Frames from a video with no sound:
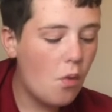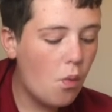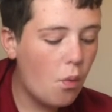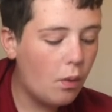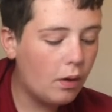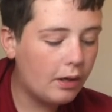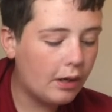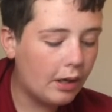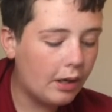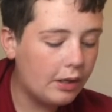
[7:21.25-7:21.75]

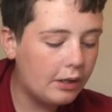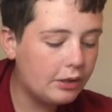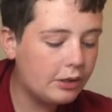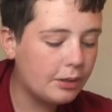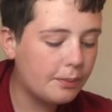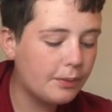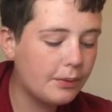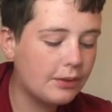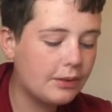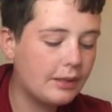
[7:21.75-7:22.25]

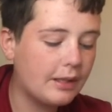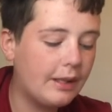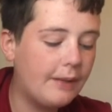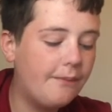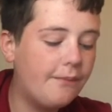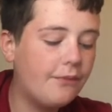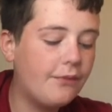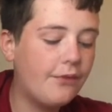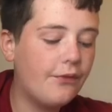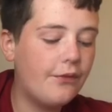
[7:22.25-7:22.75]
100%
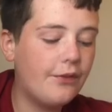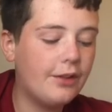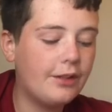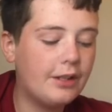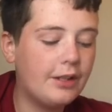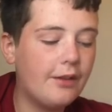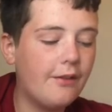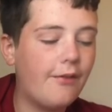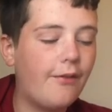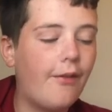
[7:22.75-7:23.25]

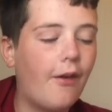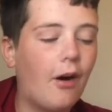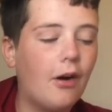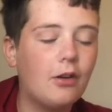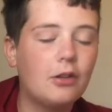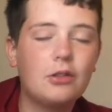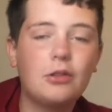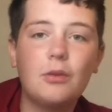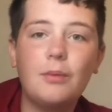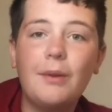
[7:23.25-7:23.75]
visit
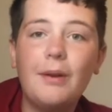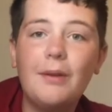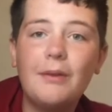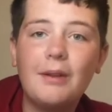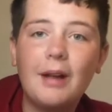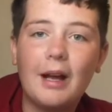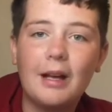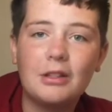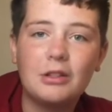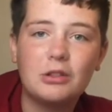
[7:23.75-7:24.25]
Fossil Butte
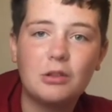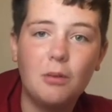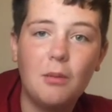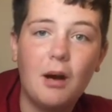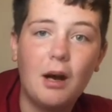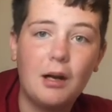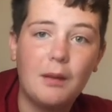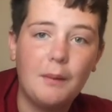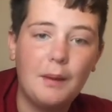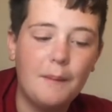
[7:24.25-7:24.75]
National
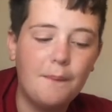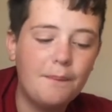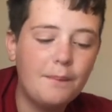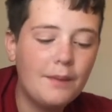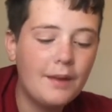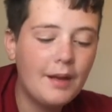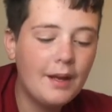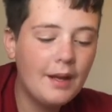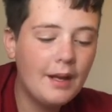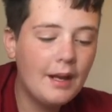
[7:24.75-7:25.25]
Monument.
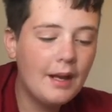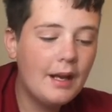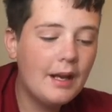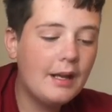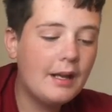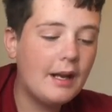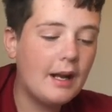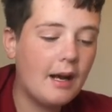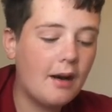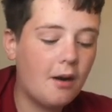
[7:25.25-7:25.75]

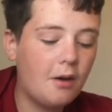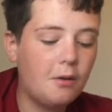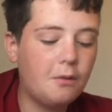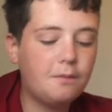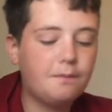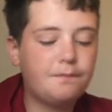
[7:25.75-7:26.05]
Now,